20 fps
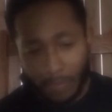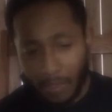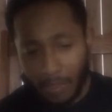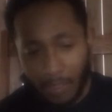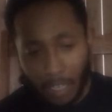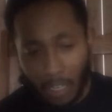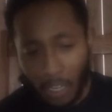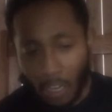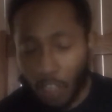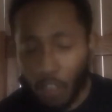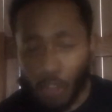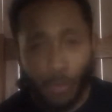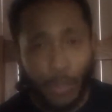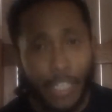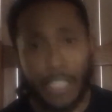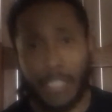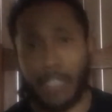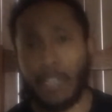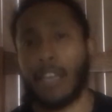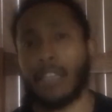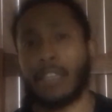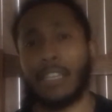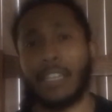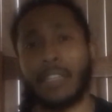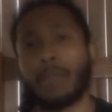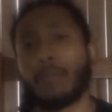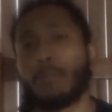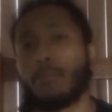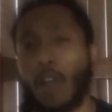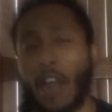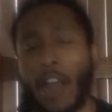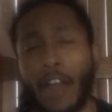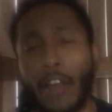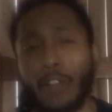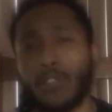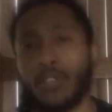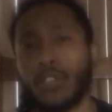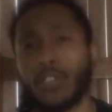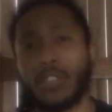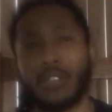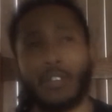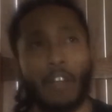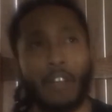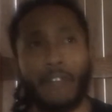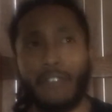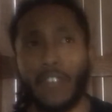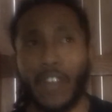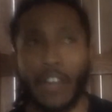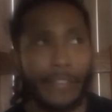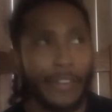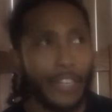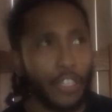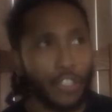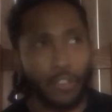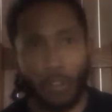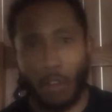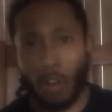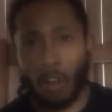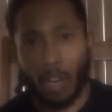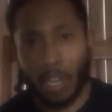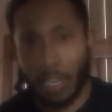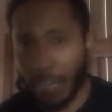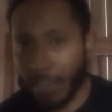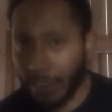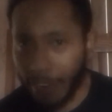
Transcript: another reason I think the Browns are very strong in that